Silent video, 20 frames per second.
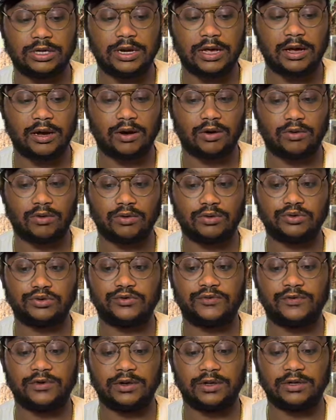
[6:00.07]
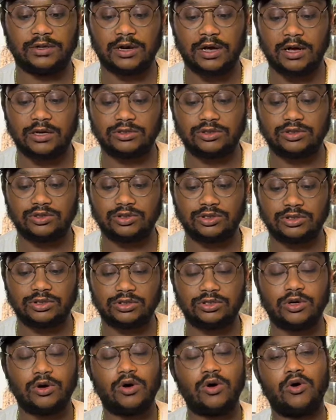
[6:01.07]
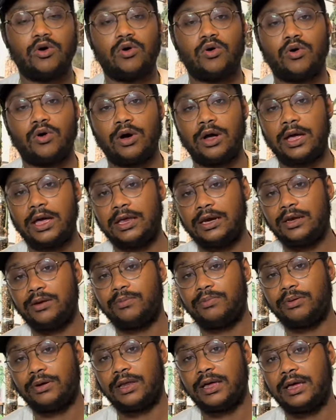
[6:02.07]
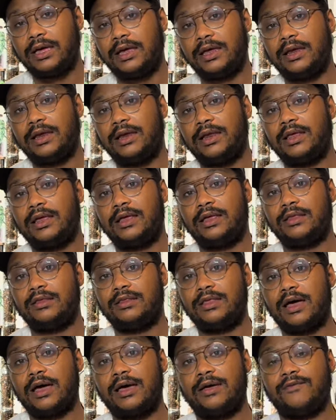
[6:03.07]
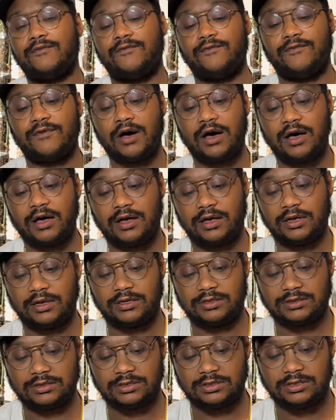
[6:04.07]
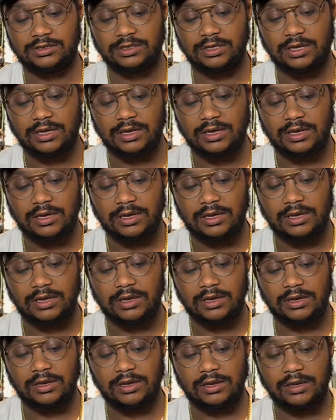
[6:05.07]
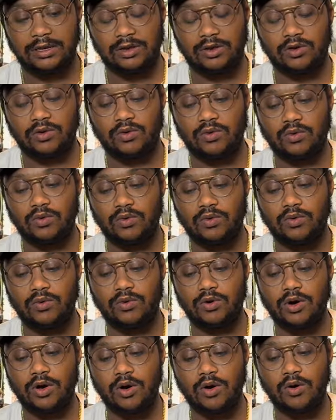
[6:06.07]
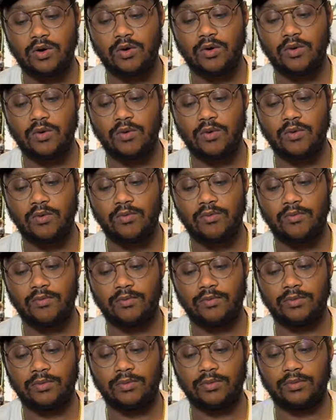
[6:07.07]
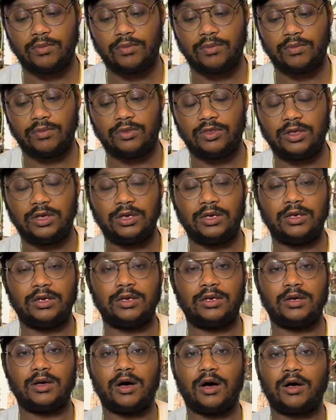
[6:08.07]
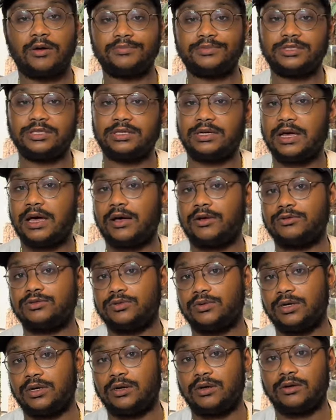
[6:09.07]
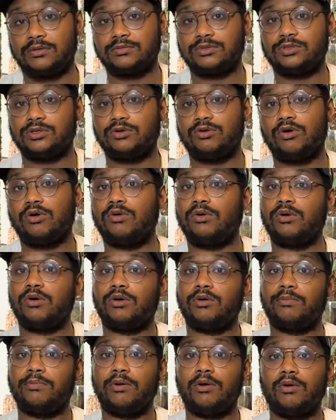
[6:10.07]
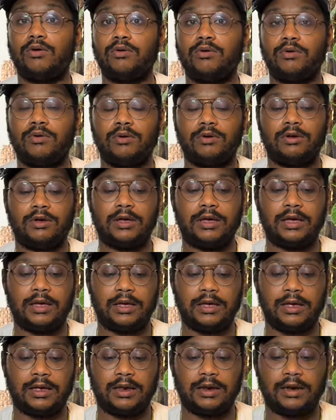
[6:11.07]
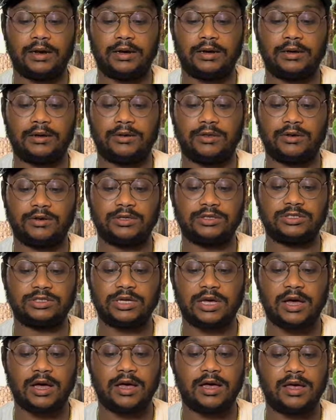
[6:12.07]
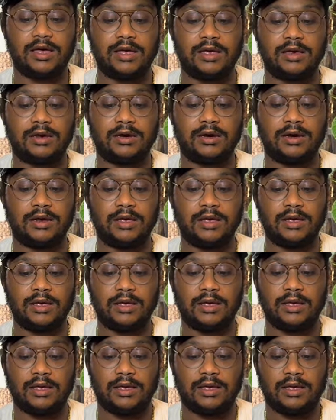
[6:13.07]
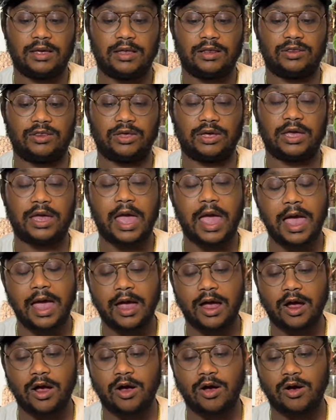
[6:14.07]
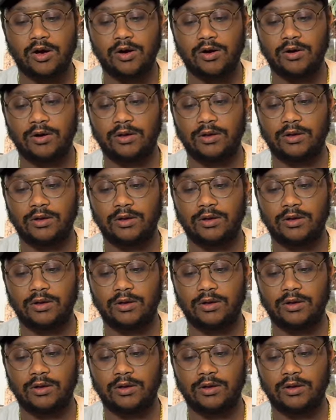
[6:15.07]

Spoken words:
that grows philodendrons or any plant that vines, you know the ups and downs when it comes to growing on a pole. And the design, the care,